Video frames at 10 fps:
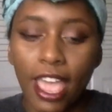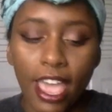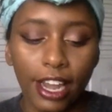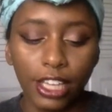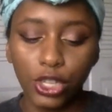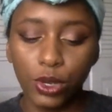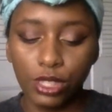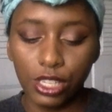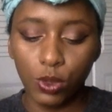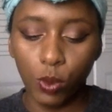and I chose
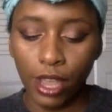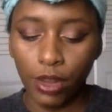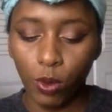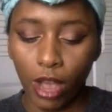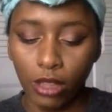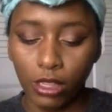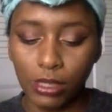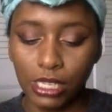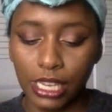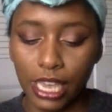this Wet n Wild
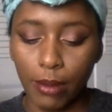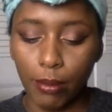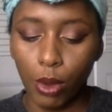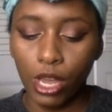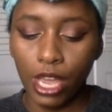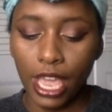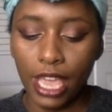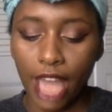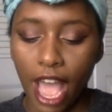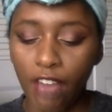lipstick in Mocha,
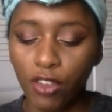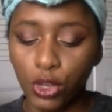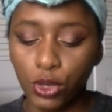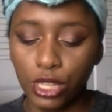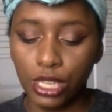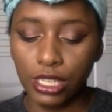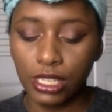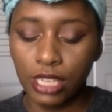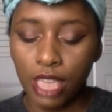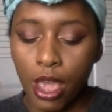and I've used
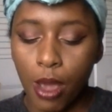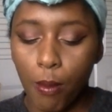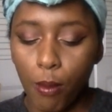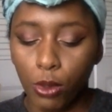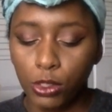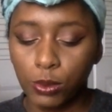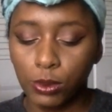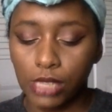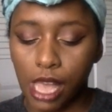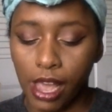this
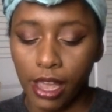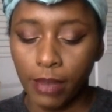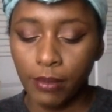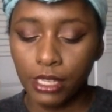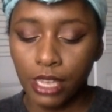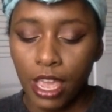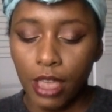multiple times,